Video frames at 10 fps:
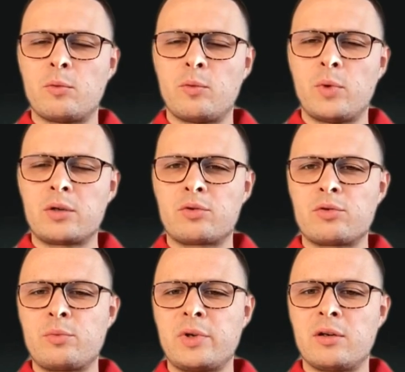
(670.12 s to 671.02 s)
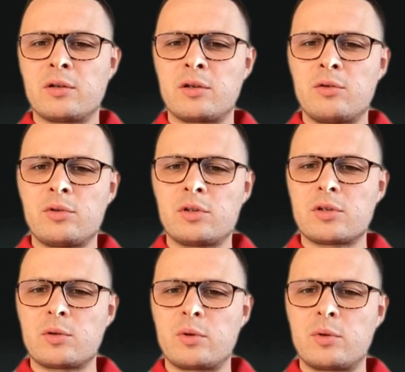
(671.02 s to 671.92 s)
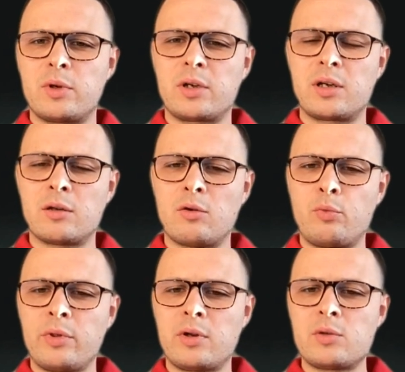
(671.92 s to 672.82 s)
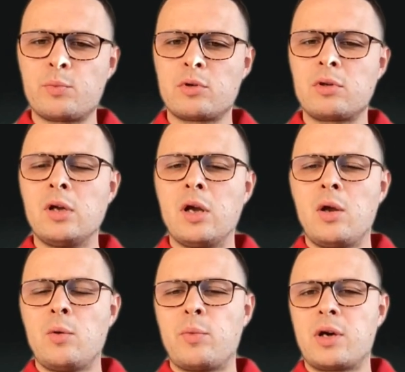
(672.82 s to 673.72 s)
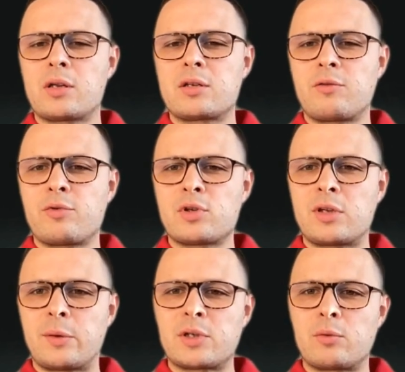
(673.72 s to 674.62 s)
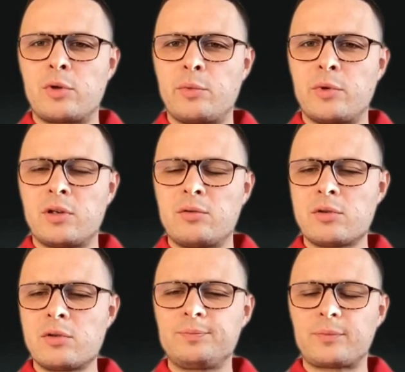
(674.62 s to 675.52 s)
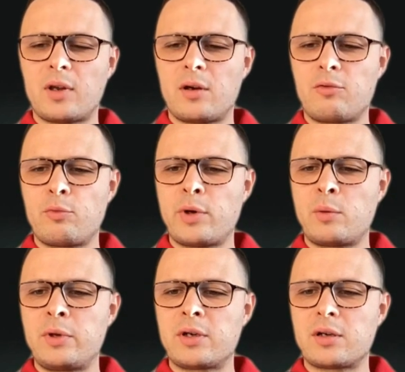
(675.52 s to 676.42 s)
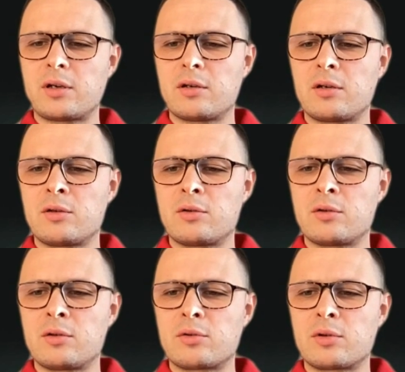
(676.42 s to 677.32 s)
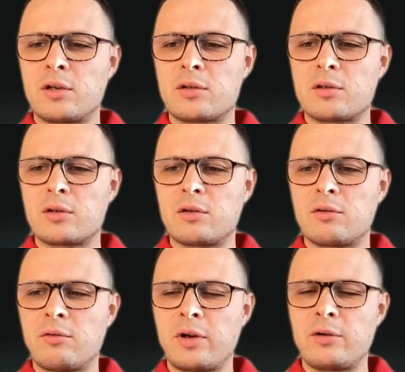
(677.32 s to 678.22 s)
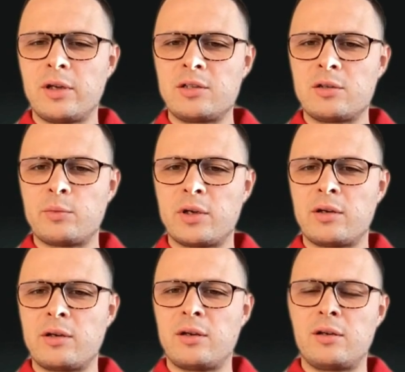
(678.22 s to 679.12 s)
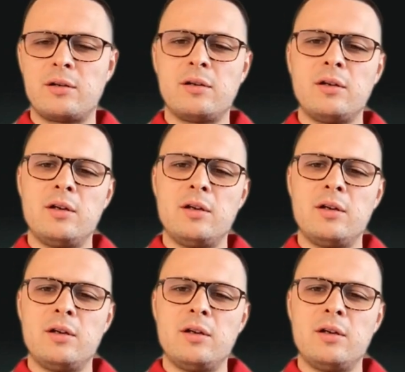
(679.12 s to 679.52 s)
1 or 2 million users, we can open this model, but at first steps it will be closed for public, not to get violated by any